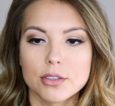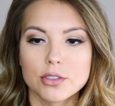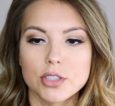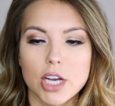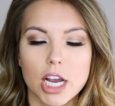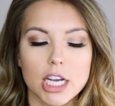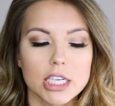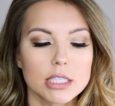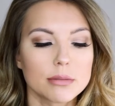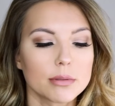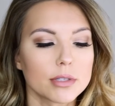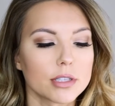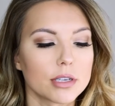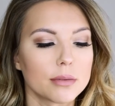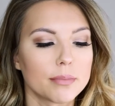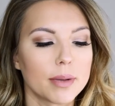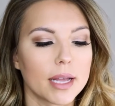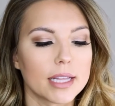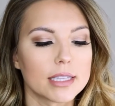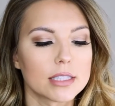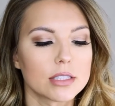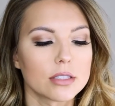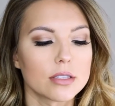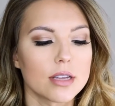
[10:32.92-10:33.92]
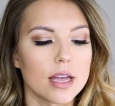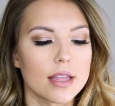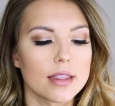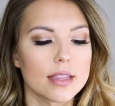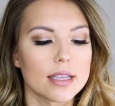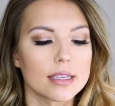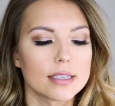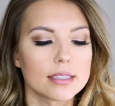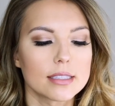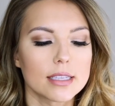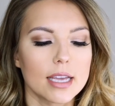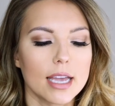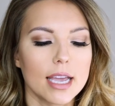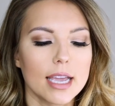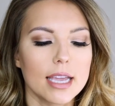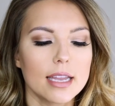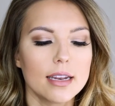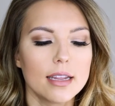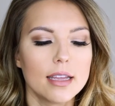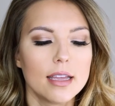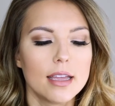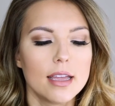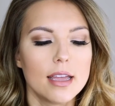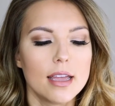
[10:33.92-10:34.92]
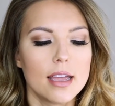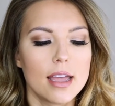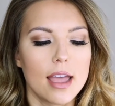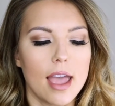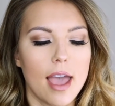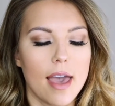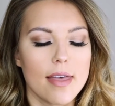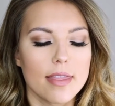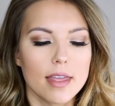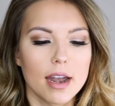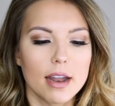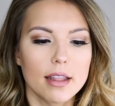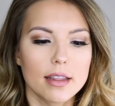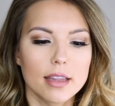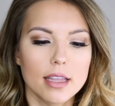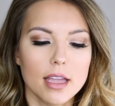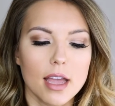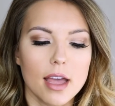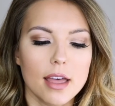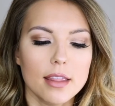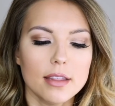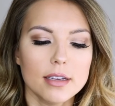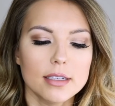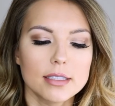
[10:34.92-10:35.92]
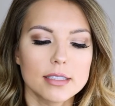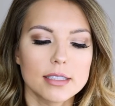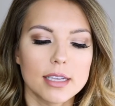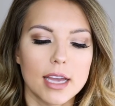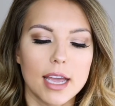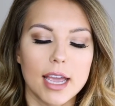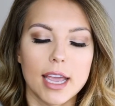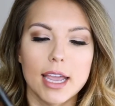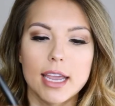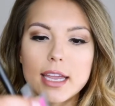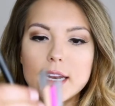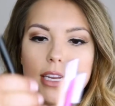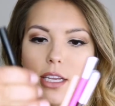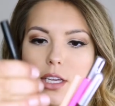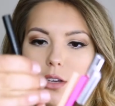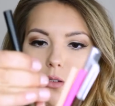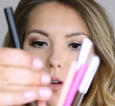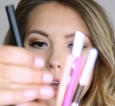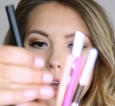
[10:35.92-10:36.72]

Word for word: retractable little pencil on this side. And then on the other side, you